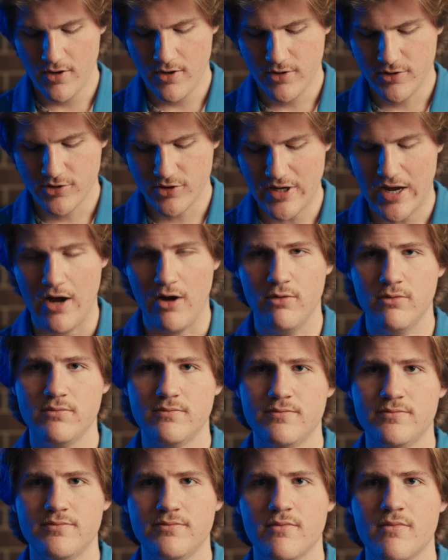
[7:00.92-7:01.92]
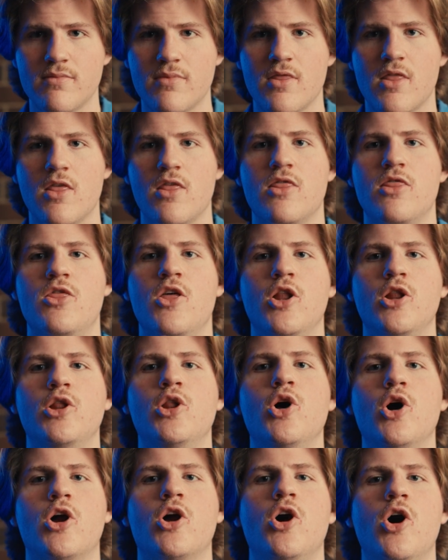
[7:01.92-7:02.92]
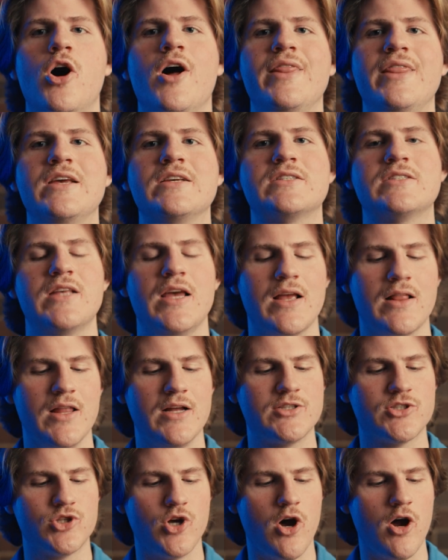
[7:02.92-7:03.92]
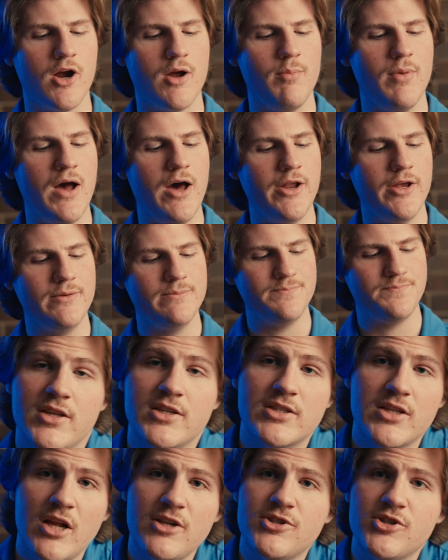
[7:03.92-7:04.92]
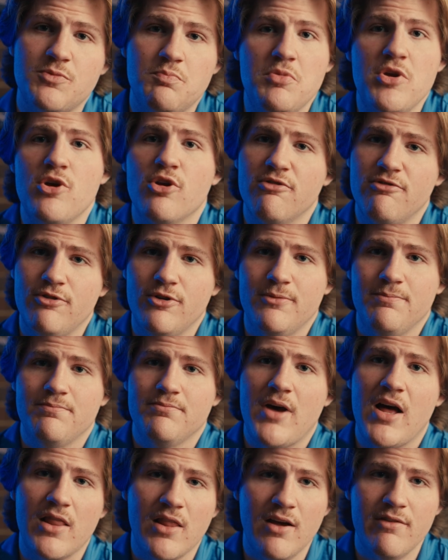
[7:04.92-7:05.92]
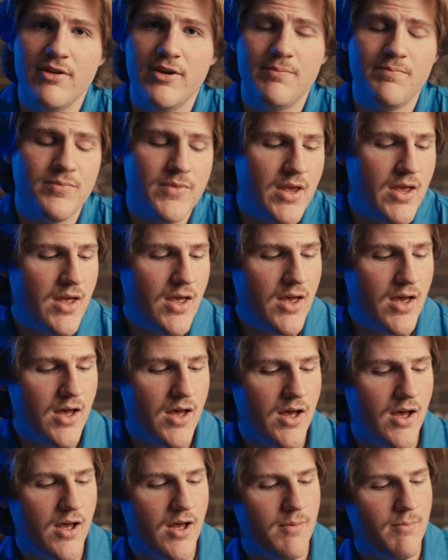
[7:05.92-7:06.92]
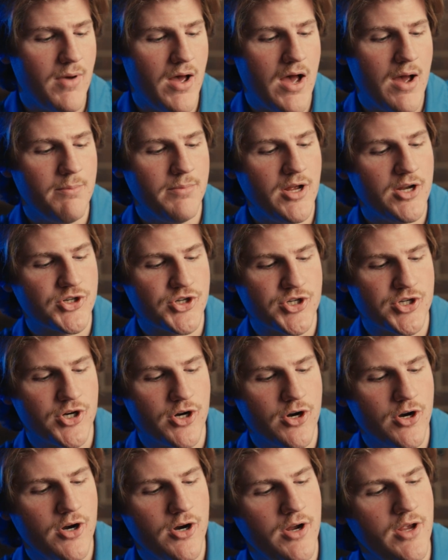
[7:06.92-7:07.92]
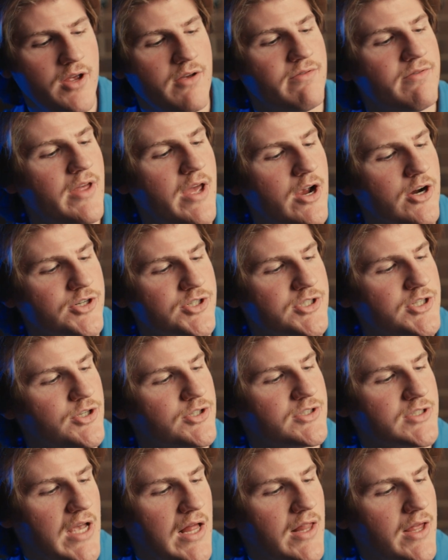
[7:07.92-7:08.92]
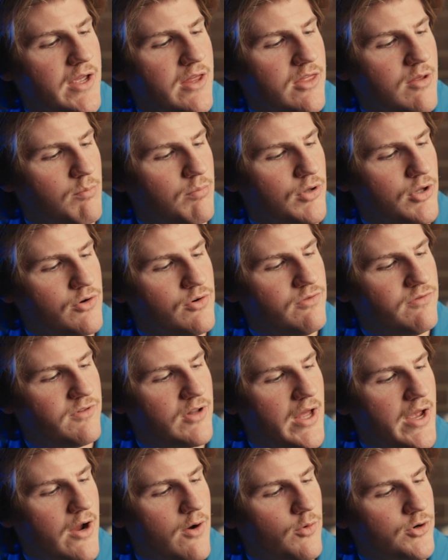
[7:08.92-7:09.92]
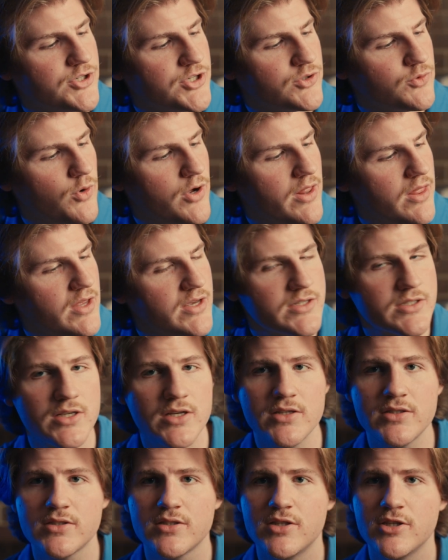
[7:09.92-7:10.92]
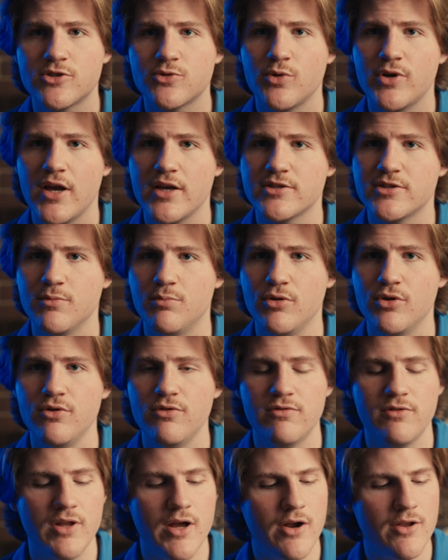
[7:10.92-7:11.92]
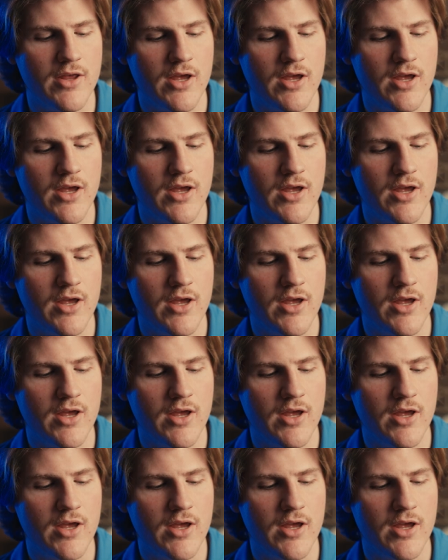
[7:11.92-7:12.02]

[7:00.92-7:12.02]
So now, the look on this thing, let's talk about it. This lens is beautiful. I love it. I'm not sure if they are still selling the blue flare, which is what this is. This one has the blue flare.